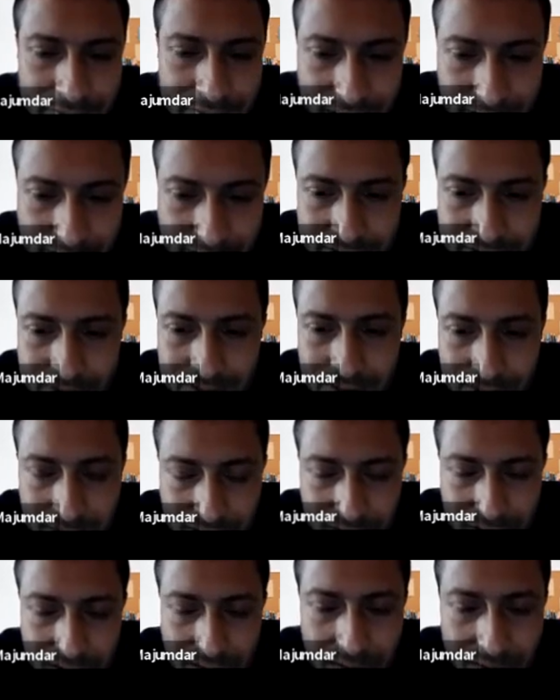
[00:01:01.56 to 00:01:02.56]
size,
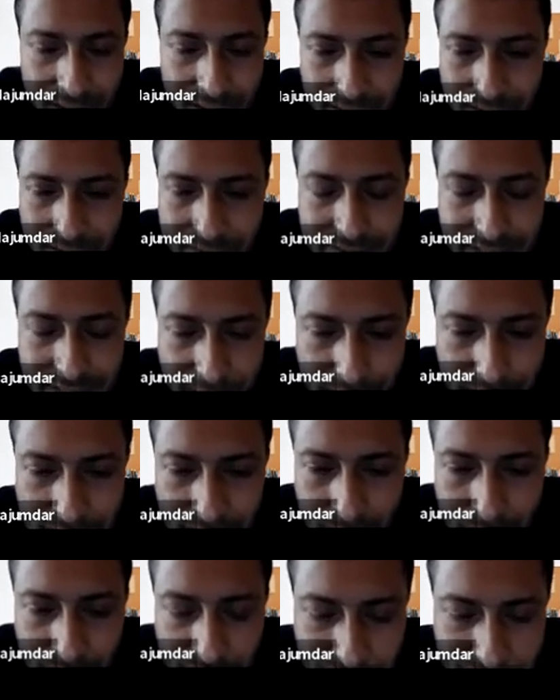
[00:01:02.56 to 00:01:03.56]
like a same
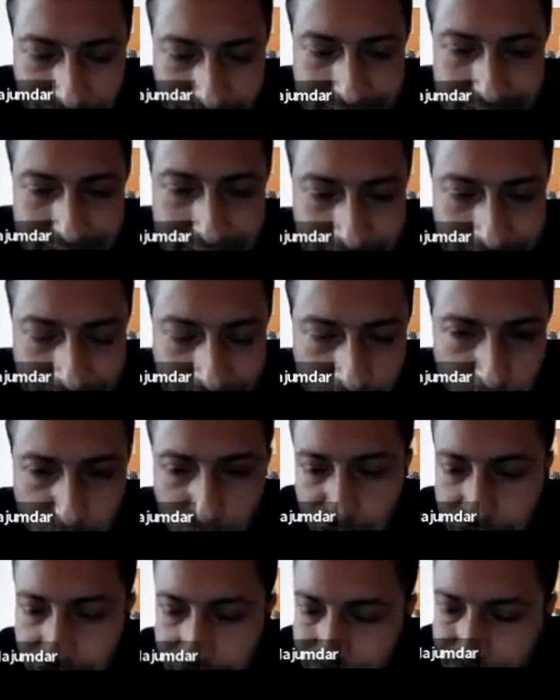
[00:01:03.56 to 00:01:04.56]
number of edges and
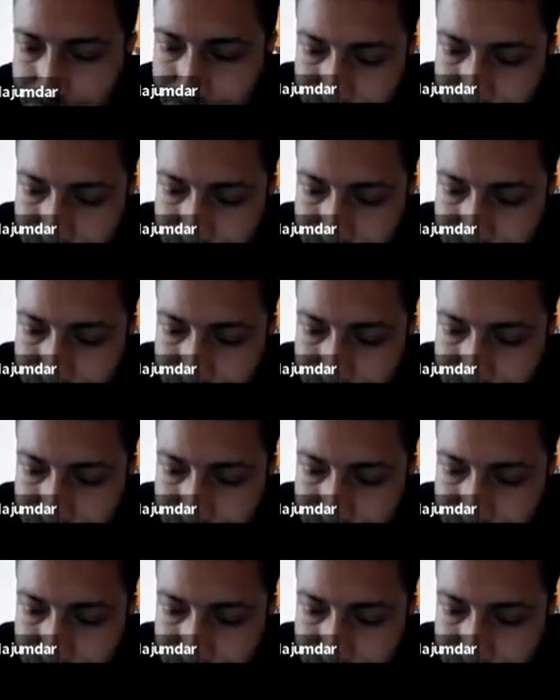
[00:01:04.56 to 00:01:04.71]
nodes.